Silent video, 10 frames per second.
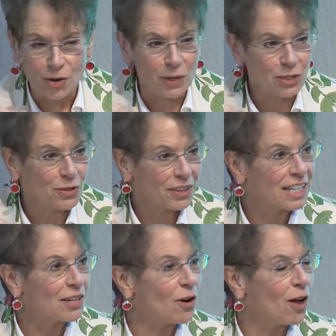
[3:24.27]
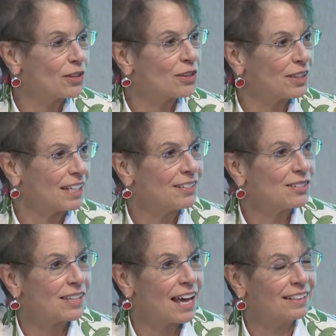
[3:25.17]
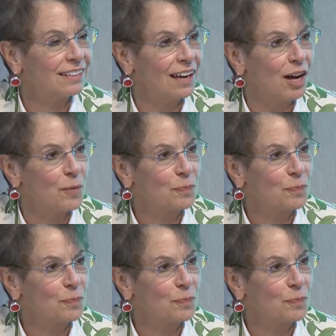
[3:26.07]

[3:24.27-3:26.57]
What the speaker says: When you think of all the things that